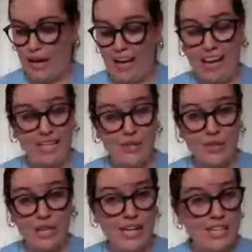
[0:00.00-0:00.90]
I
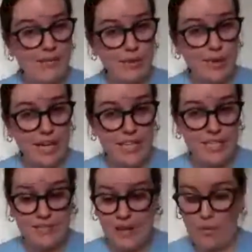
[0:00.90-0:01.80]
actually had never read
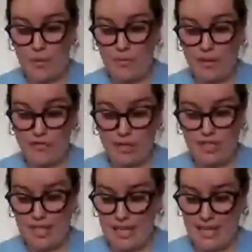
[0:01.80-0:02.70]
it. That was my
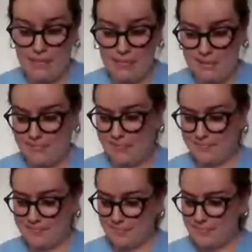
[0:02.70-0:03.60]
first time
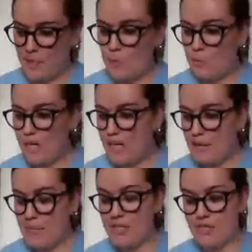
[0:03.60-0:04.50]
reading
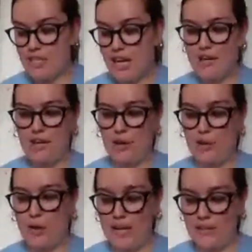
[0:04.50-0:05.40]
Mr. Tiger
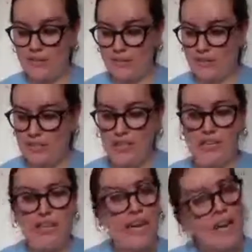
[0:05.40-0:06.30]
Goes Wild.
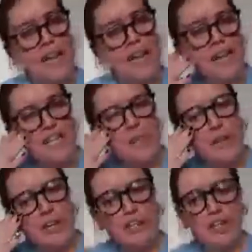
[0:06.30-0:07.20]
And I think it's a
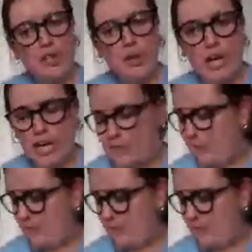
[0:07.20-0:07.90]
very good story.